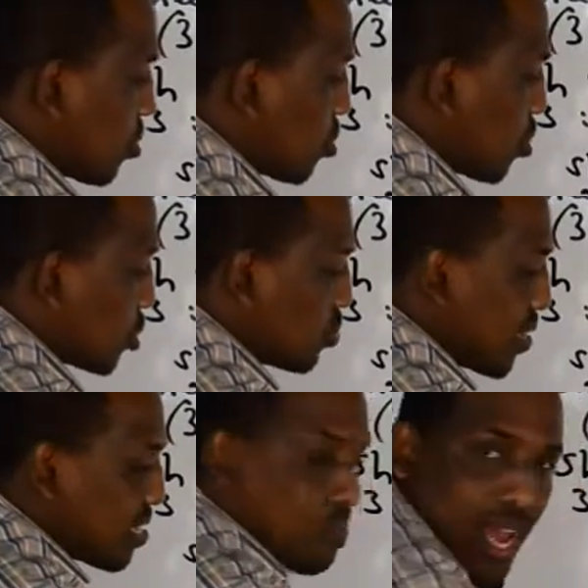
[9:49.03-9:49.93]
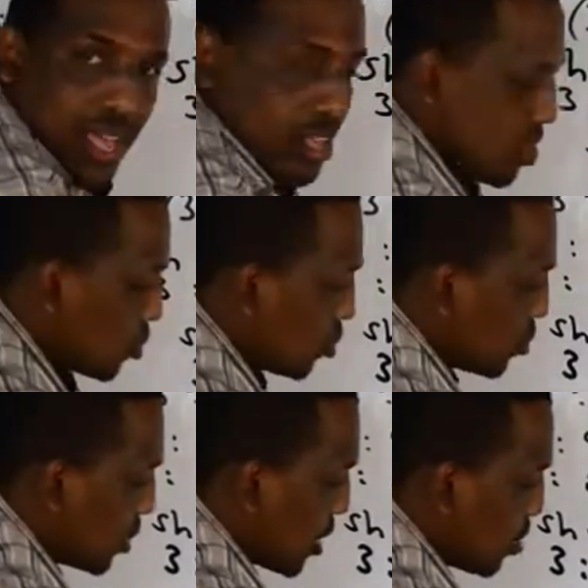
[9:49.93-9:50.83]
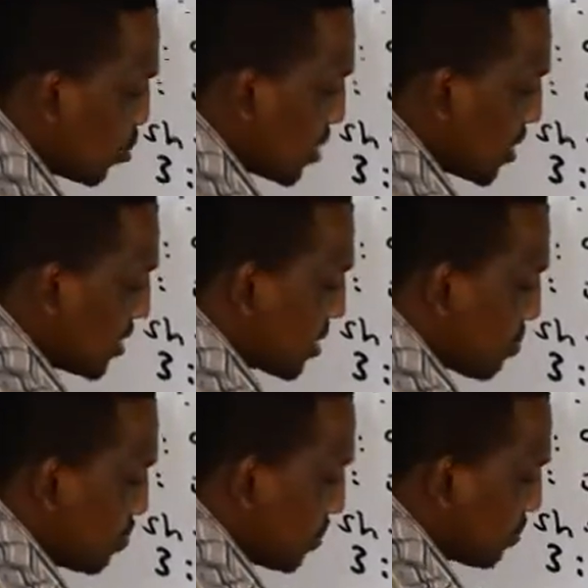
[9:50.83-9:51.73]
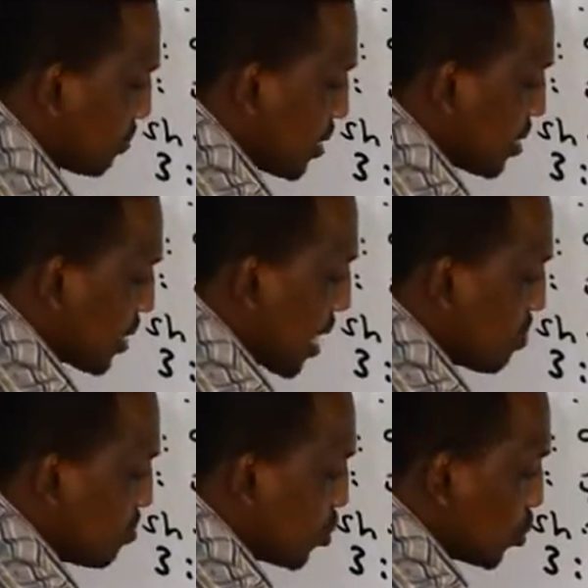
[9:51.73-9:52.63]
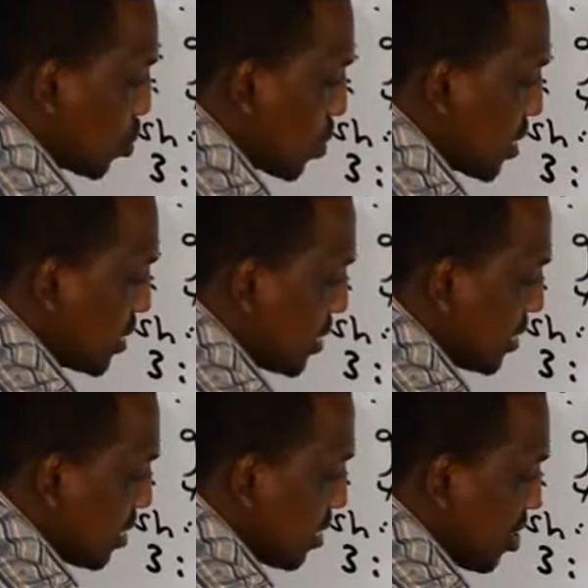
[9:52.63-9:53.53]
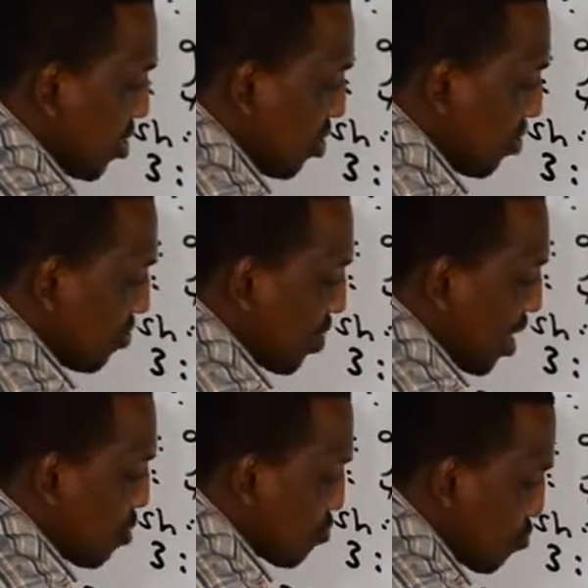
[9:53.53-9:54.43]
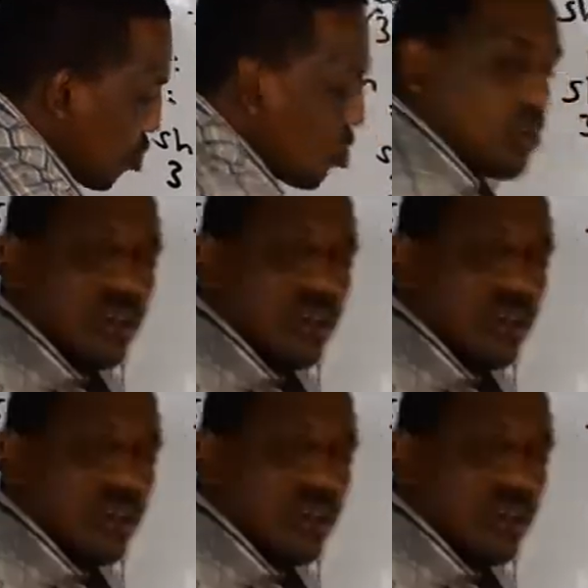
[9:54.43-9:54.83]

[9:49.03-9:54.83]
Cross multiply. So you say 27 times 20 over 4.